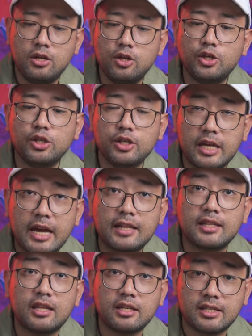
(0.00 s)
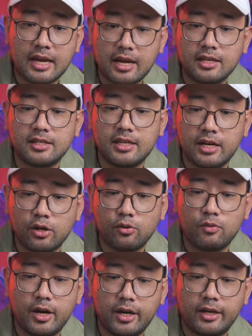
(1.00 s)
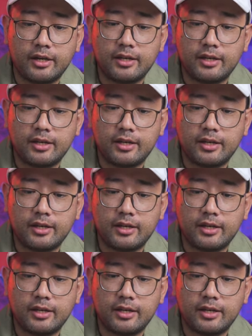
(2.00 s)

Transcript: should get the size 01,